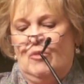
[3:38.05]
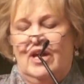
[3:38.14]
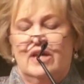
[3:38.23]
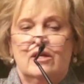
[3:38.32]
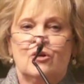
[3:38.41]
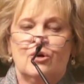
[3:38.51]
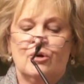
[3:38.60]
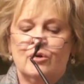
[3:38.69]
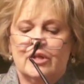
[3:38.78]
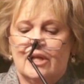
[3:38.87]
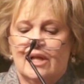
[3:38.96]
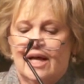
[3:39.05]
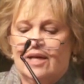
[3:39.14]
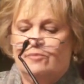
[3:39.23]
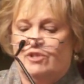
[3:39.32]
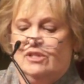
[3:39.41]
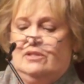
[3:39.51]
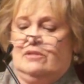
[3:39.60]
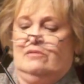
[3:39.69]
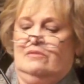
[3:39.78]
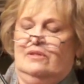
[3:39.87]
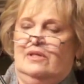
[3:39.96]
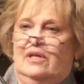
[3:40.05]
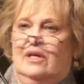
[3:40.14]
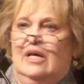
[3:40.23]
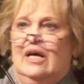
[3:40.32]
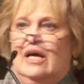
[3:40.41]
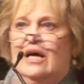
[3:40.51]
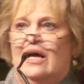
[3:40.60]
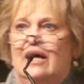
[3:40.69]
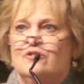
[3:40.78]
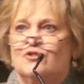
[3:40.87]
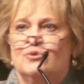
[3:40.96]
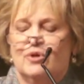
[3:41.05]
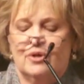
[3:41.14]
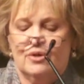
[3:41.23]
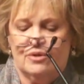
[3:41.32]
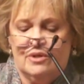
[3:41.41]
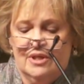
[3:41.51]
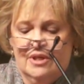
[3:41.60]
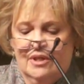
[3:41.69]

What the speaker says: In the current climate, as you heard